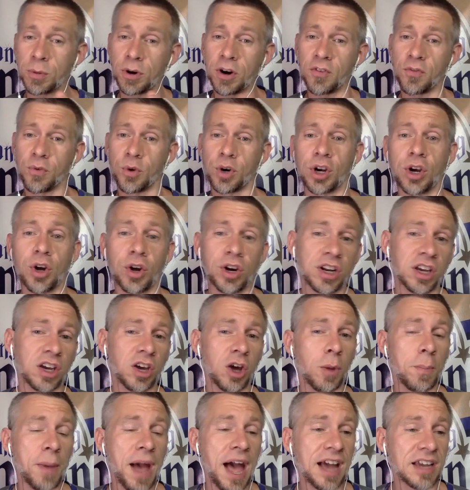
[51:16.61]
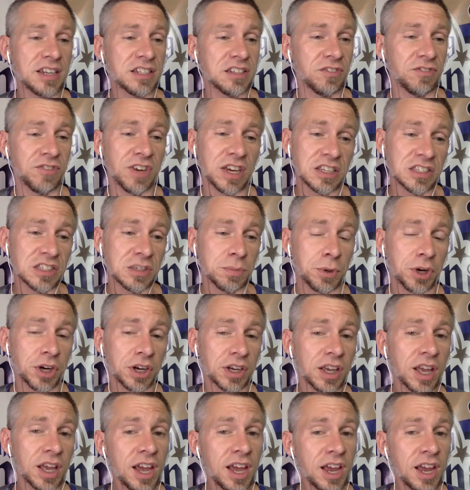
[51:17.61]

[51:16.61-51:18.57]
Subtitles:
or if we're going to go back to Facebook.